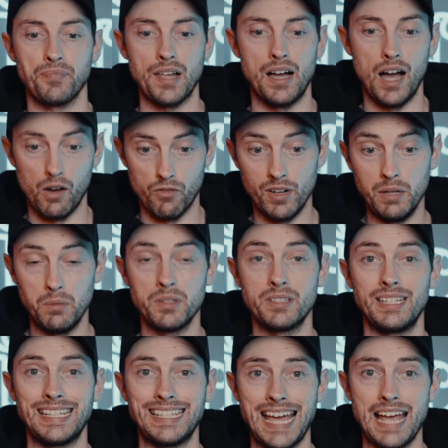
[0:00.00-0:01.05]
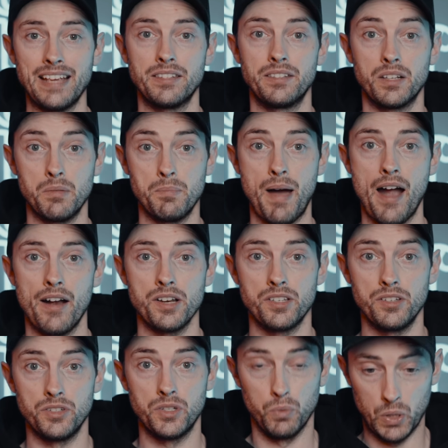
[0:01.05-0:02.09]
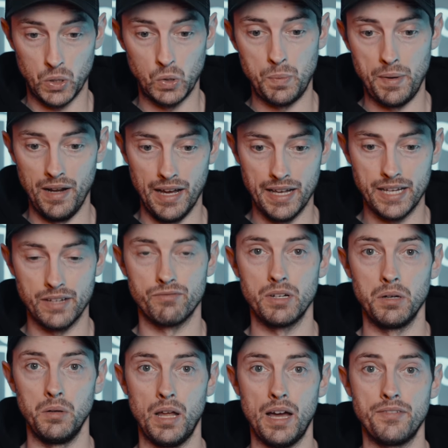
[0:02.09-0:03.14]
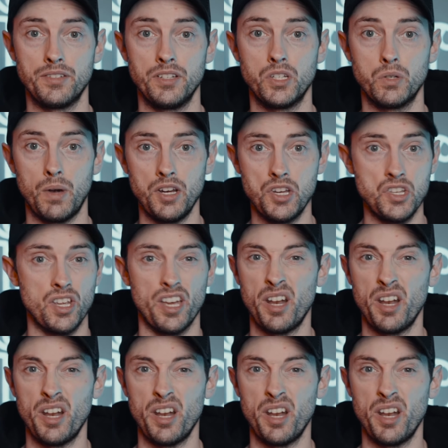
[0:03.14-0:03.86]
I really wanted to test the comparison to what it would be like in real life situations.